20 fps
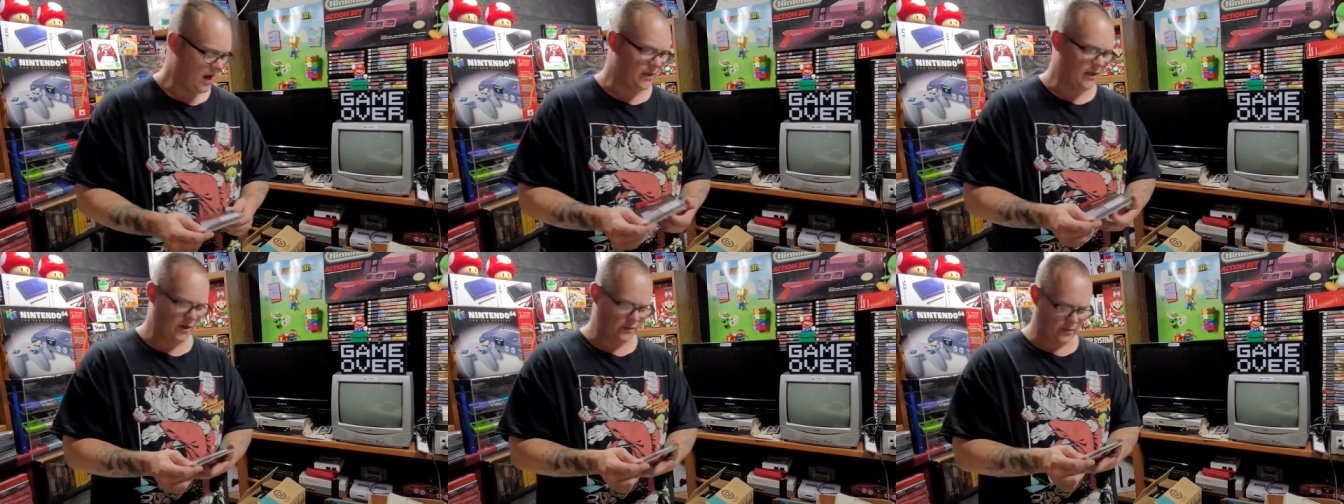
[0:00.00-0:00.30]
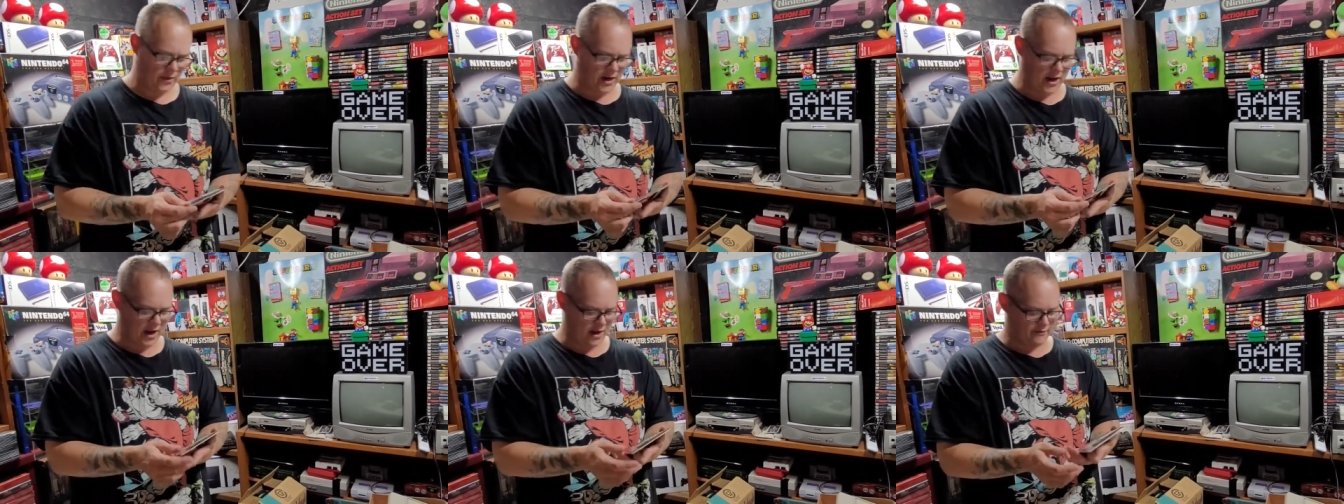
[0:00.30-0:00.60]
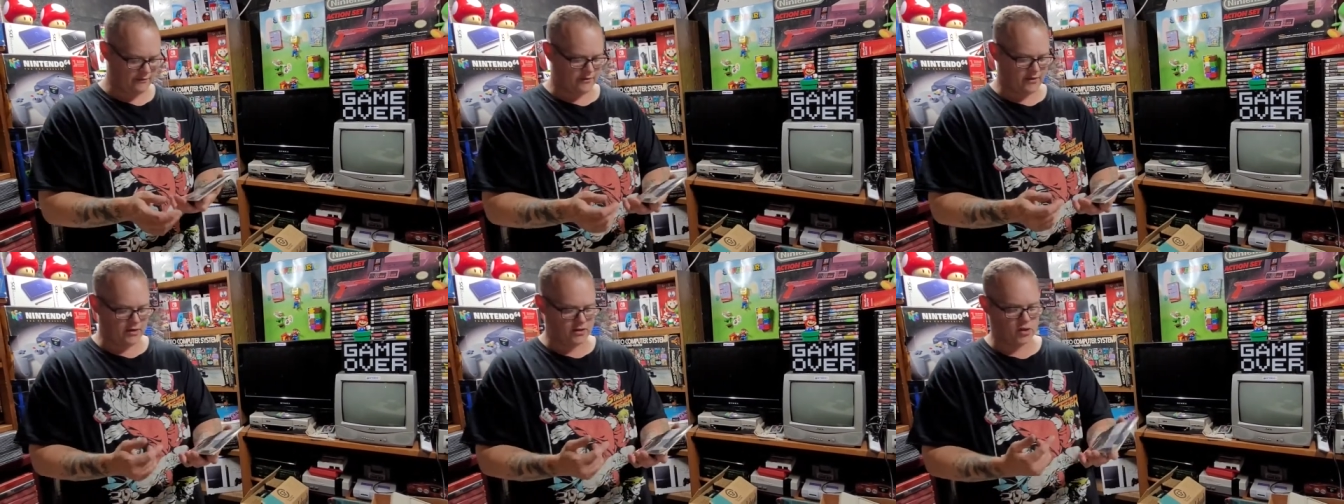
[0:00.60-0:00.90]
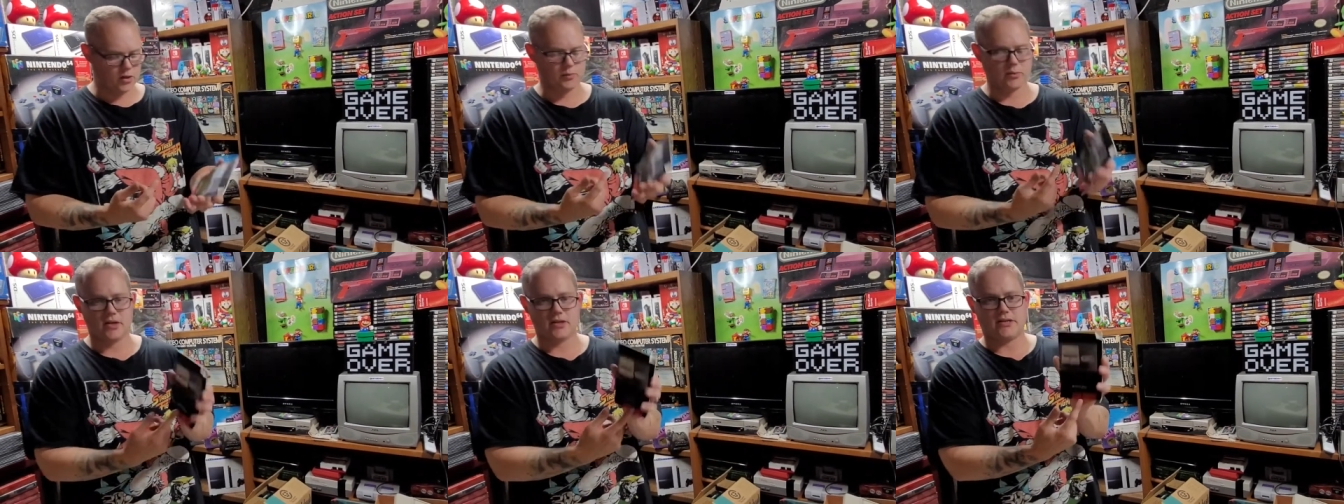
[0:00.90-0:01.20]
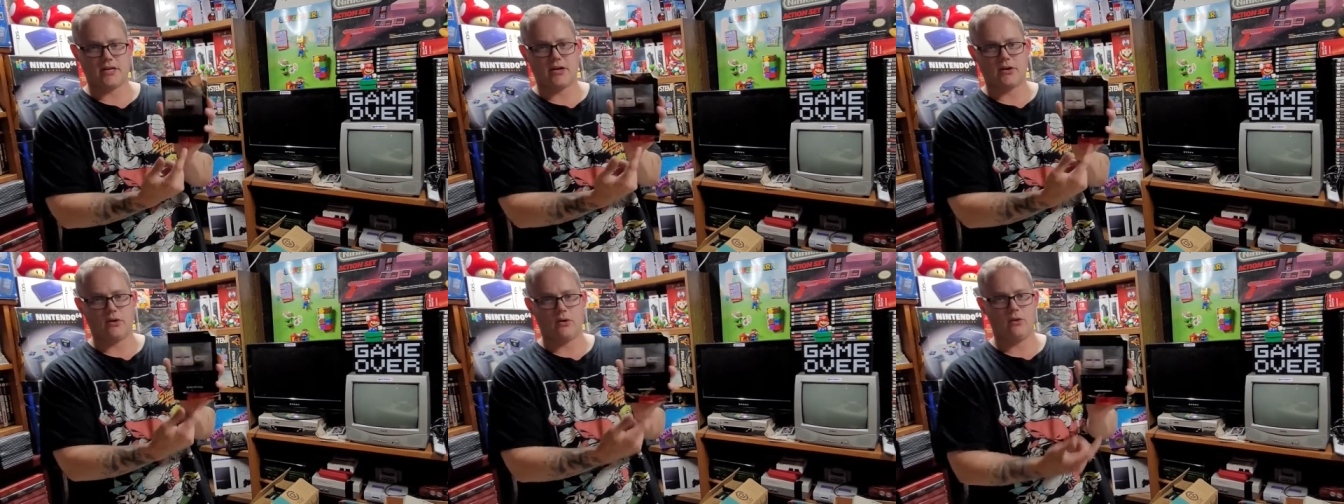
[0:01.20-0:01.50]
And then we have the Super
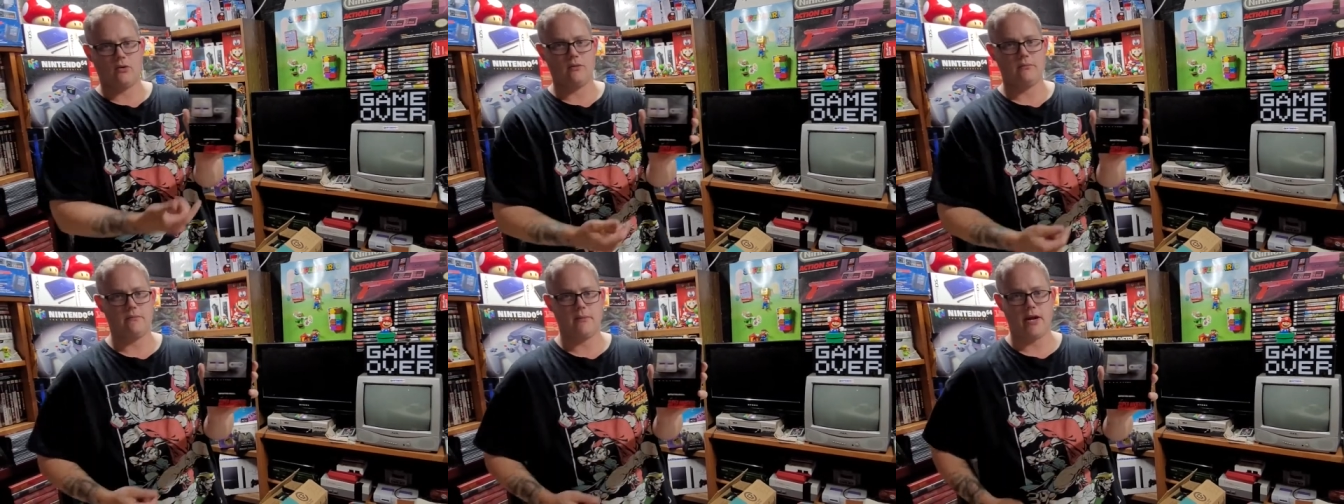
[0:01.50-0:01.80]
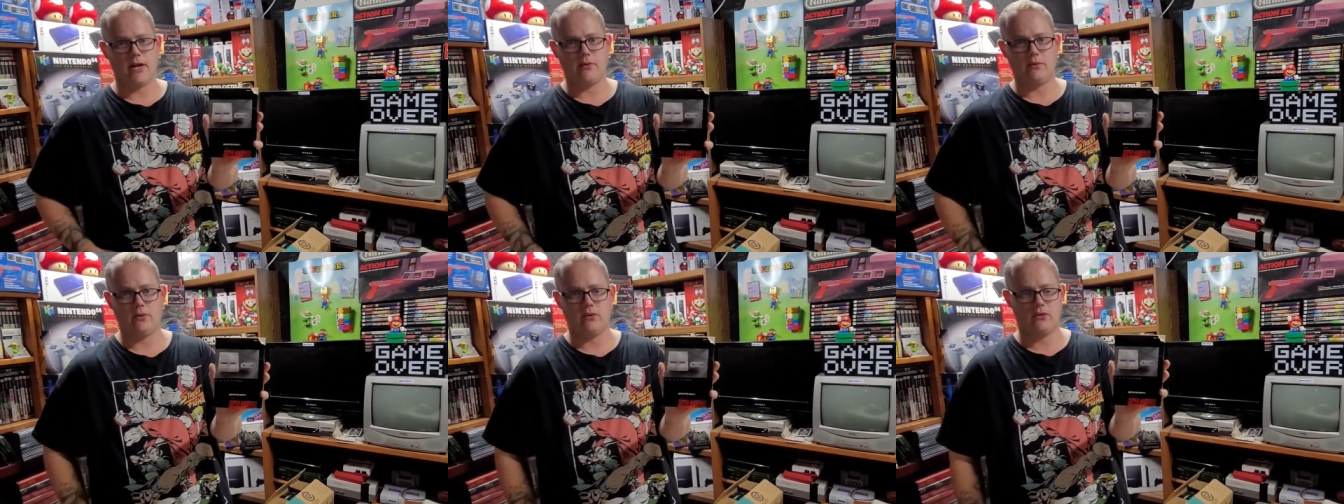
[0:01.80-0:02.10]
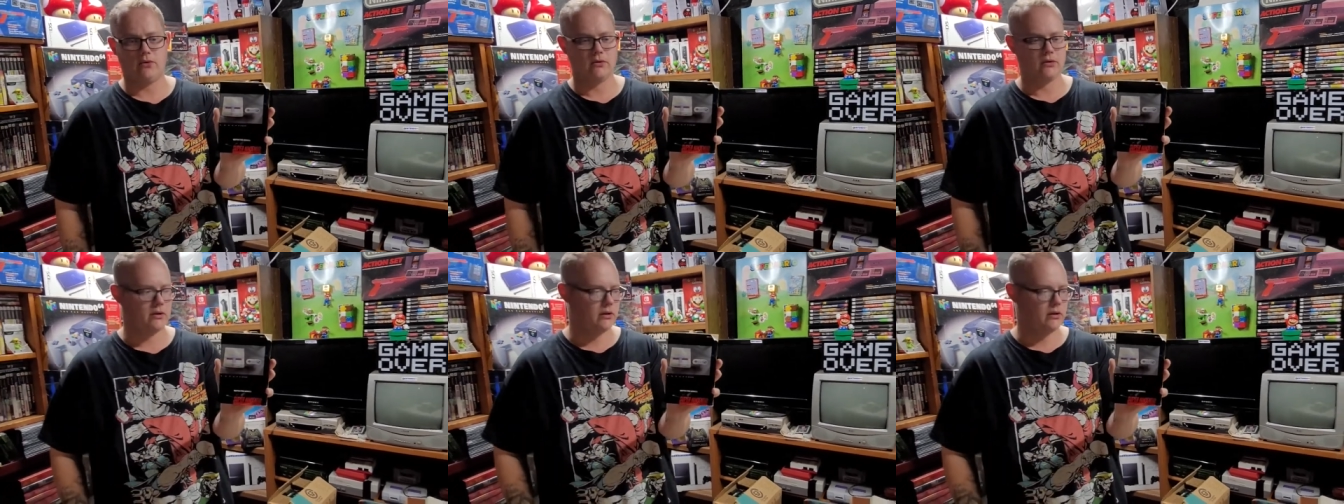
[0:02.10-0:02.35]
Nintendo manual.